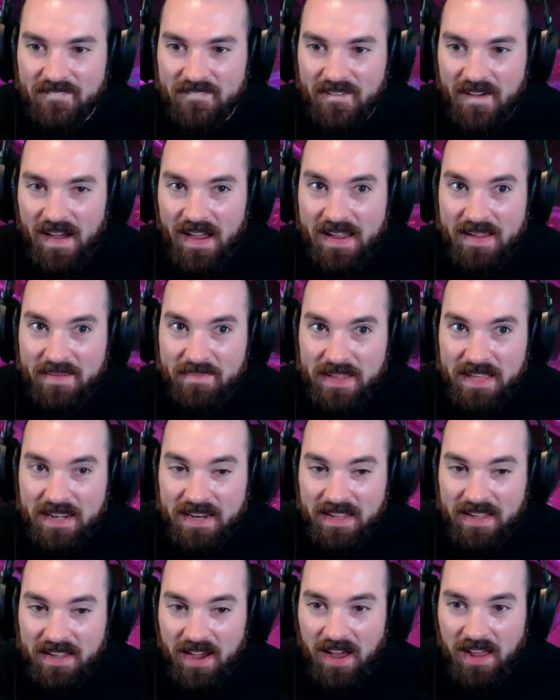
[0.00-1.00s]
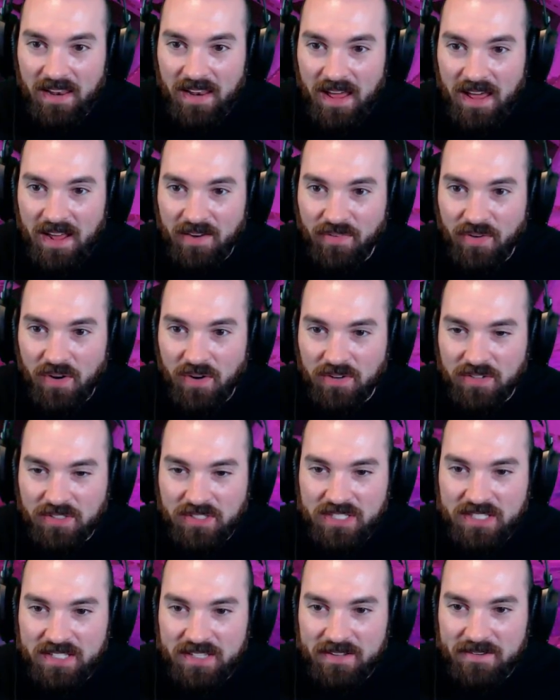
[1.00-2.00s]
I am getting a lot of
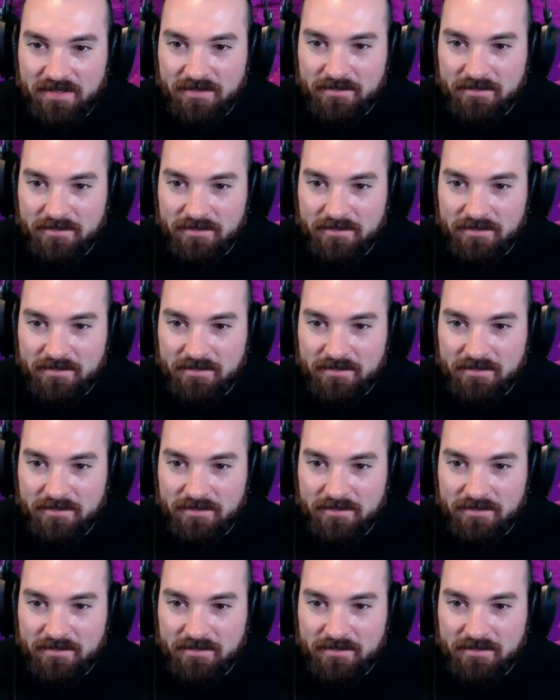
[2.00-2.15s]
hurts.